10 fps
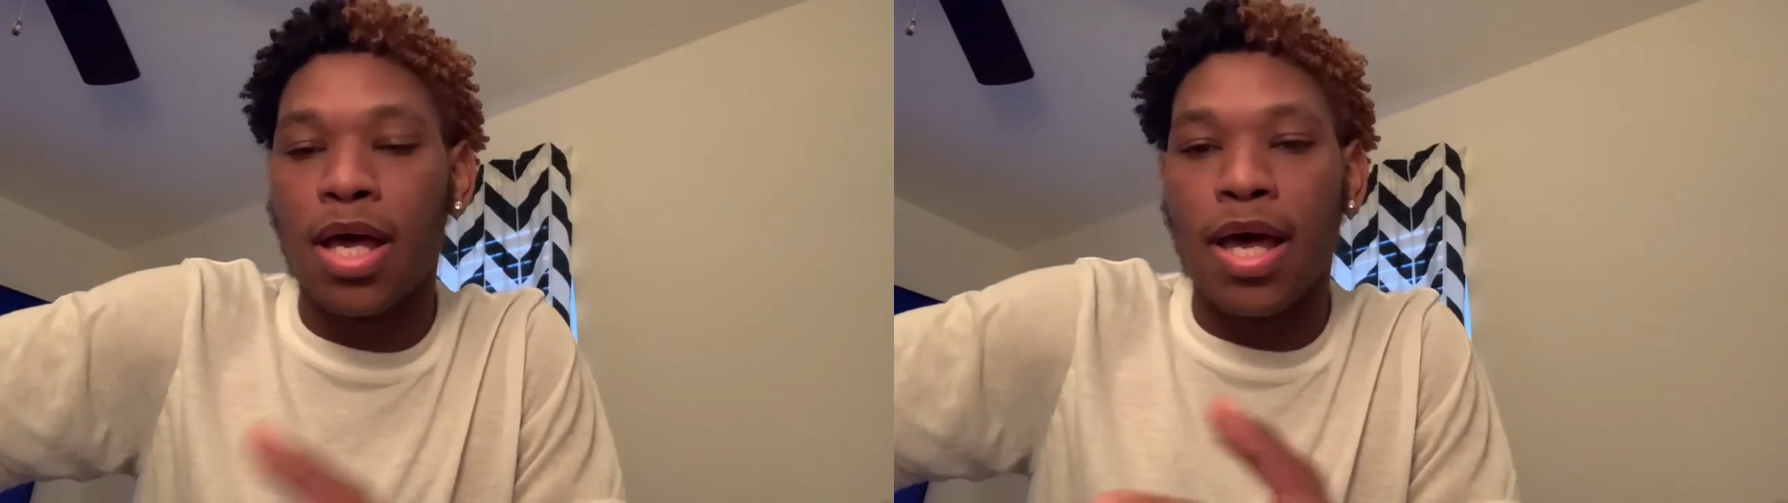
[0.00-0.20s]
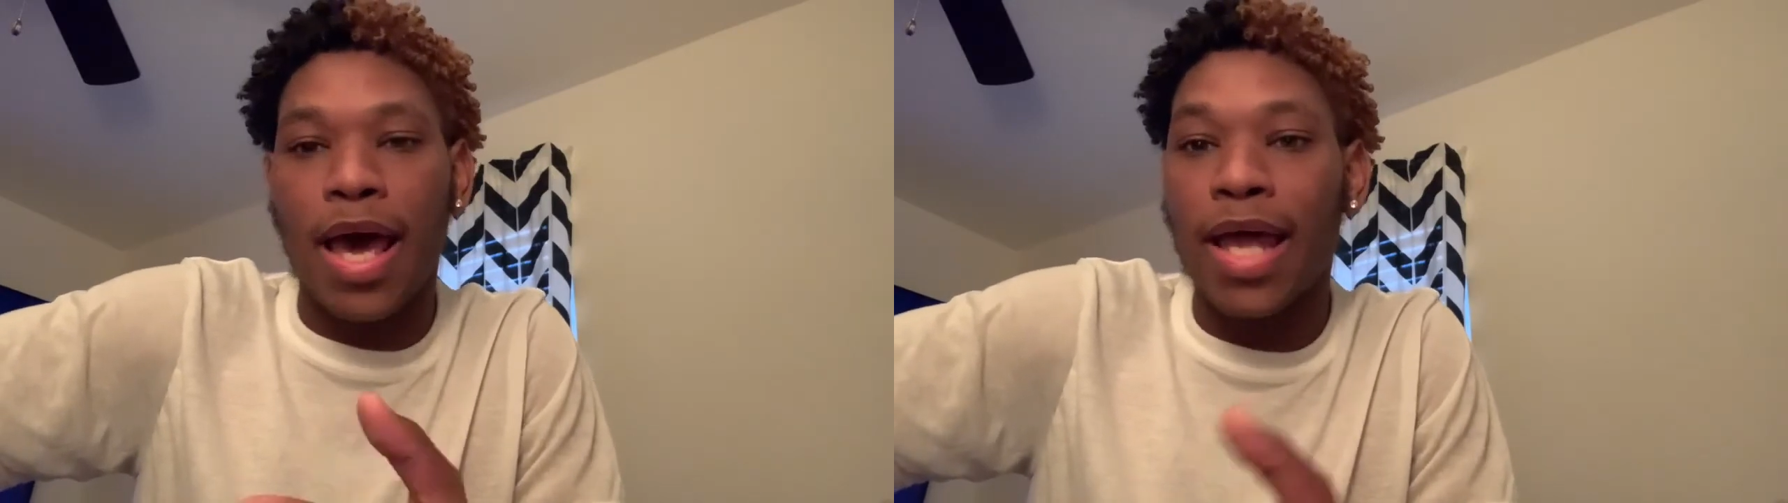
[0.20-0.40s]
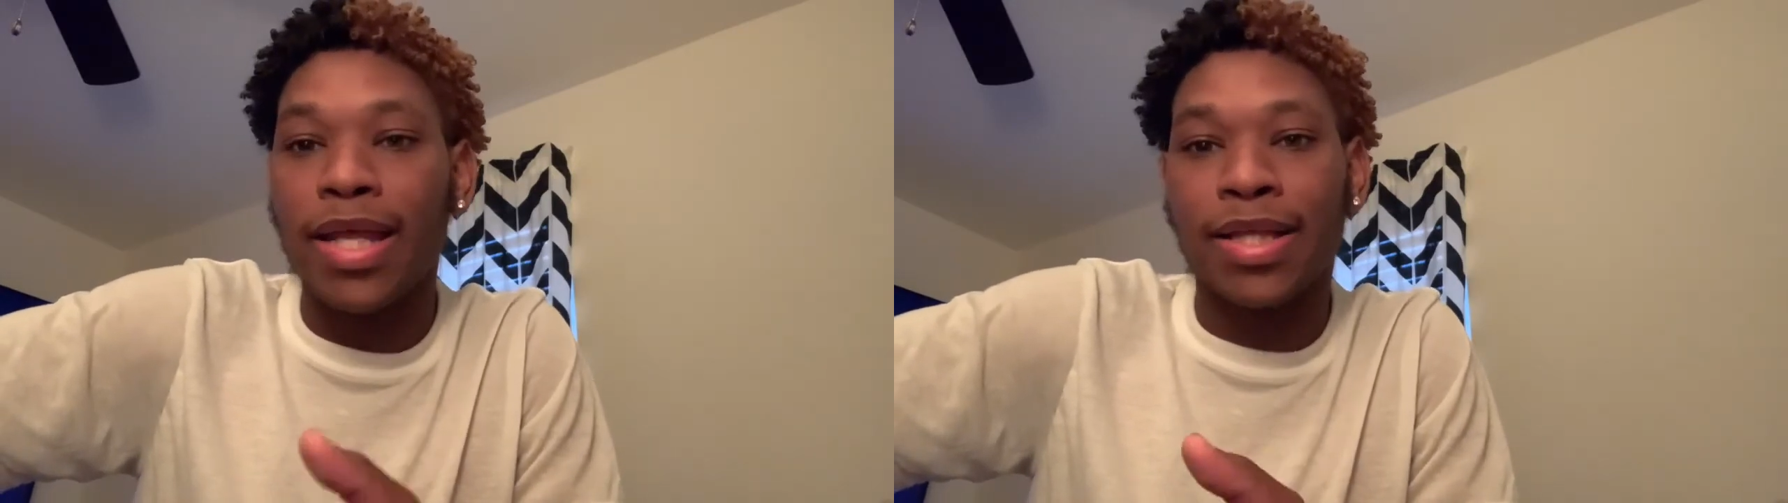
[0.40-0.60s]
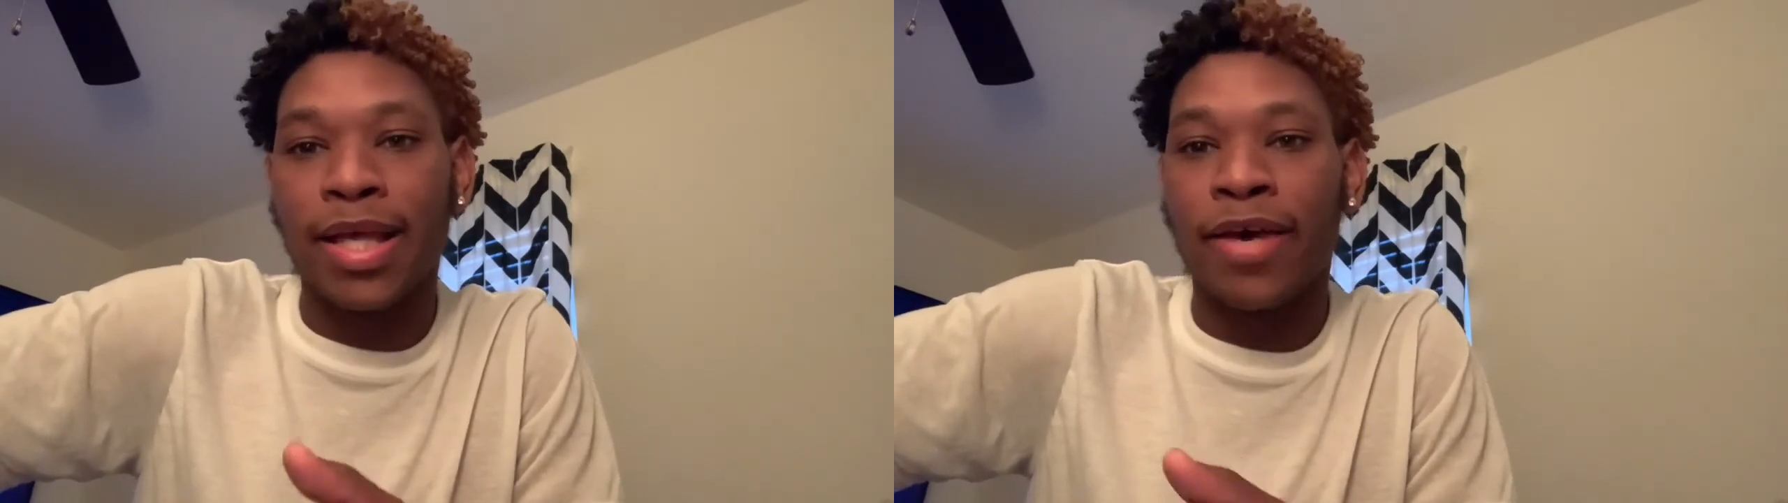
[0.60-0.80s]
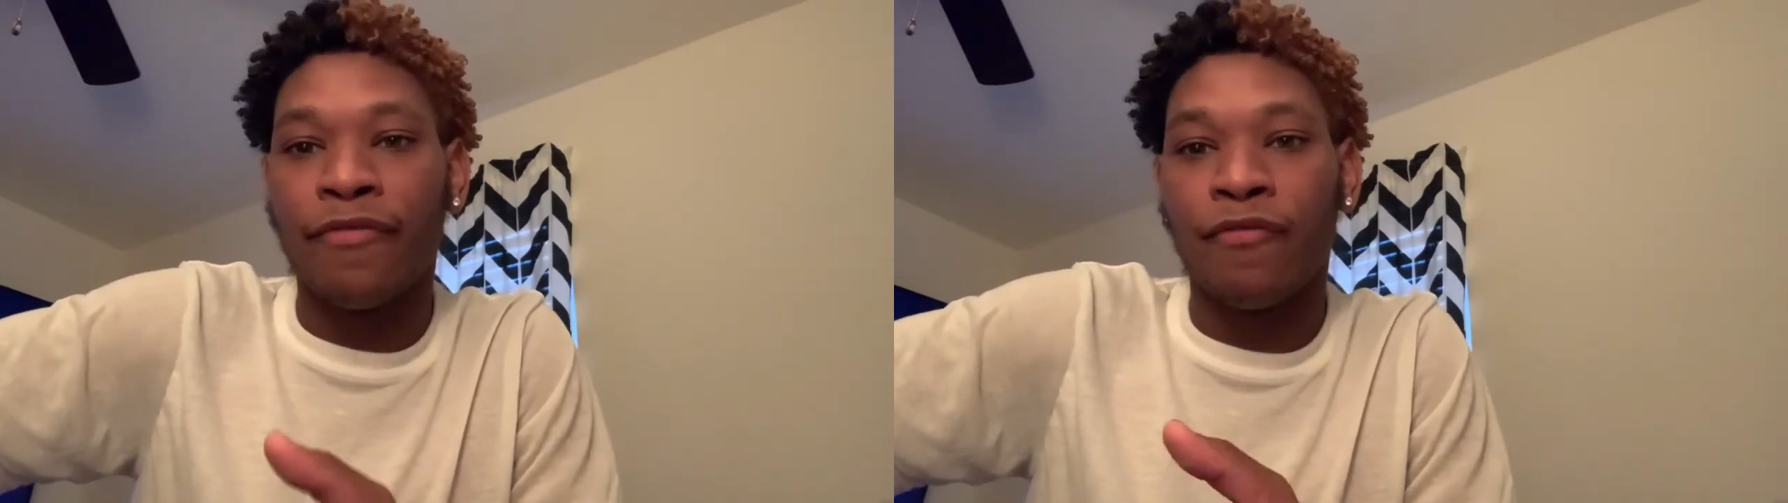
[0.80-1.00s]

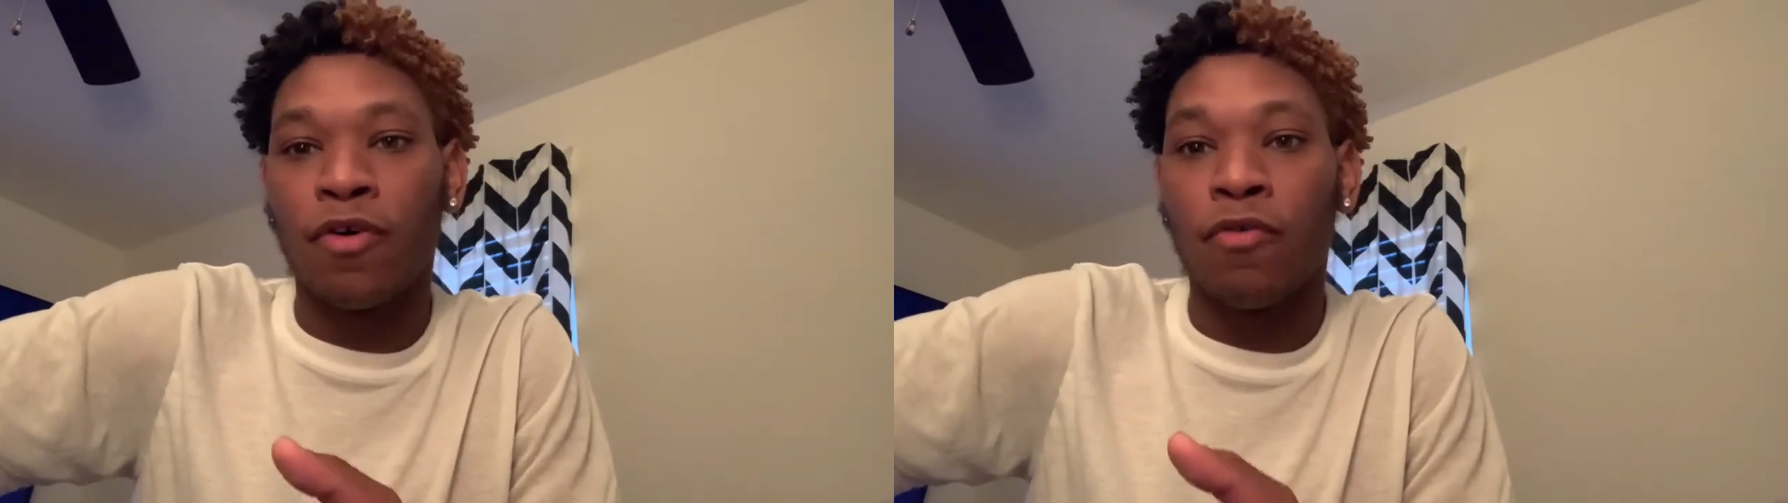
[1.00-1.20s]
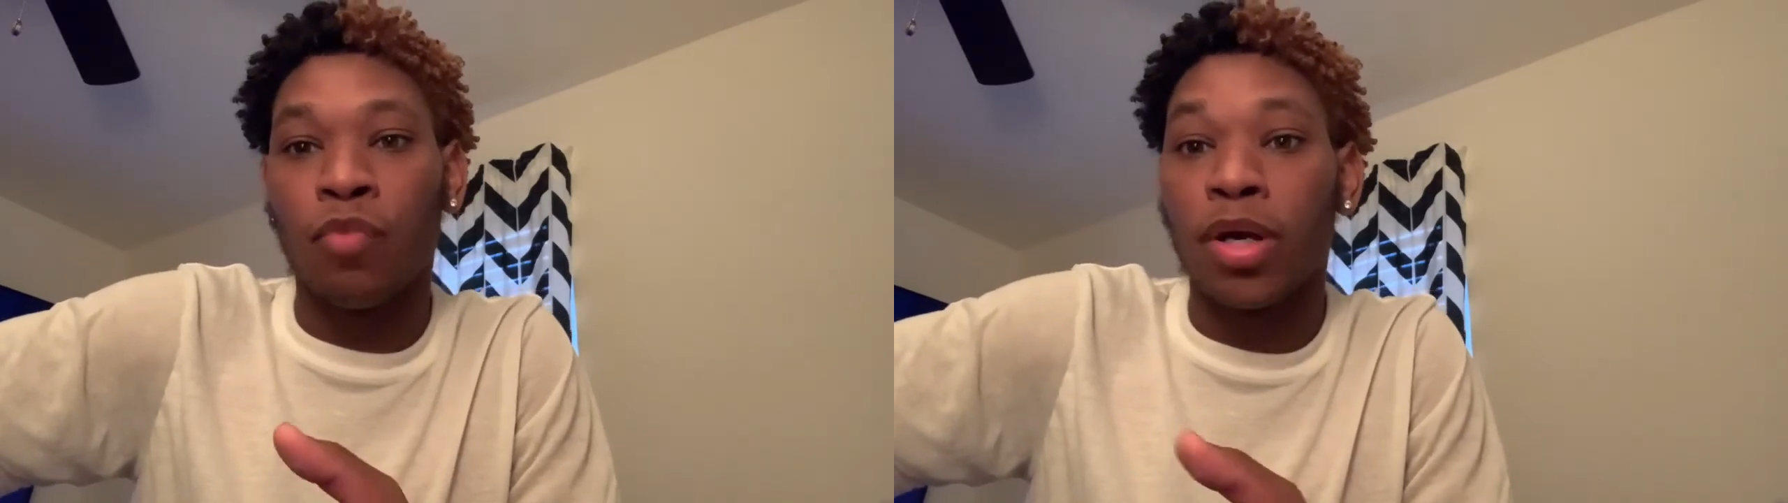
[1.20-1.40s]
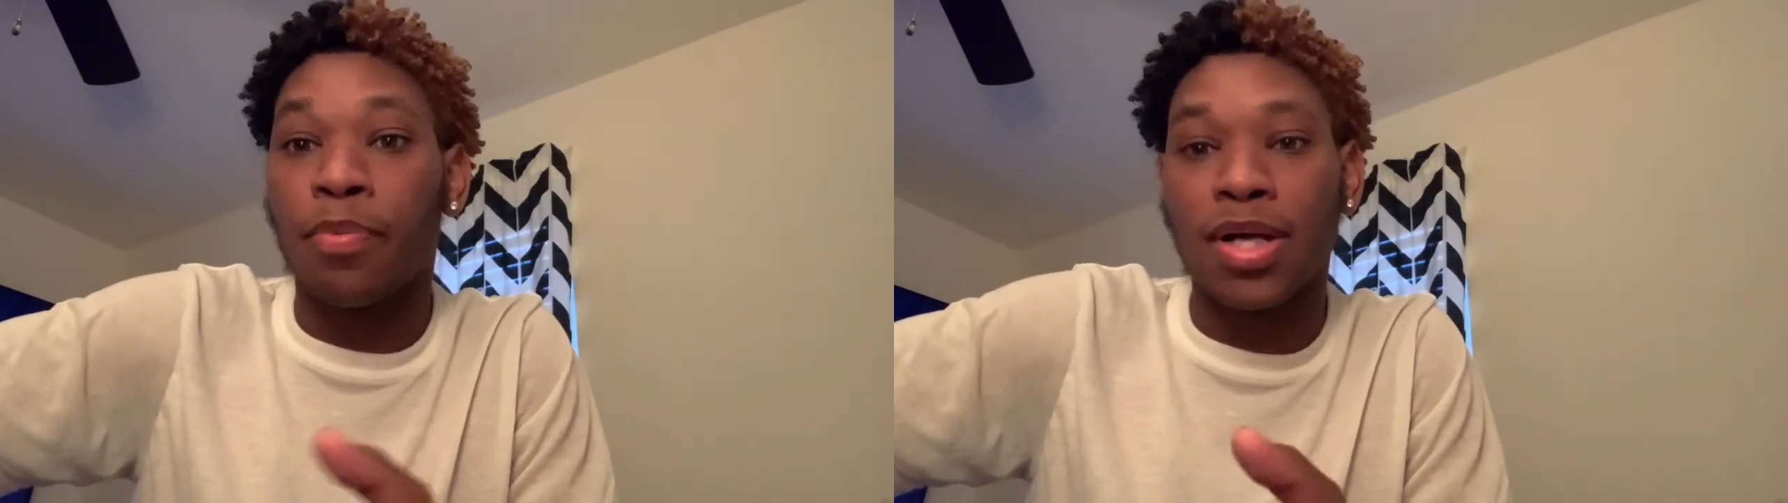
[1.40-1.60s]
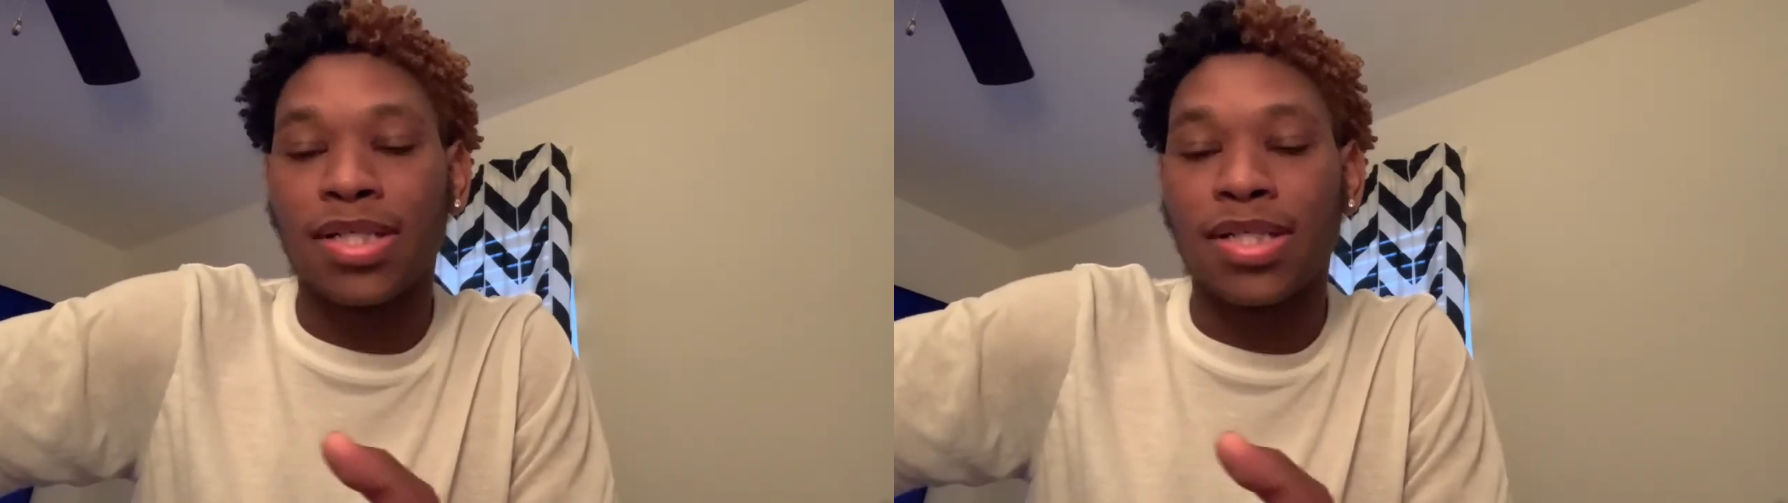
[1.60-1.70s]
anything from when a person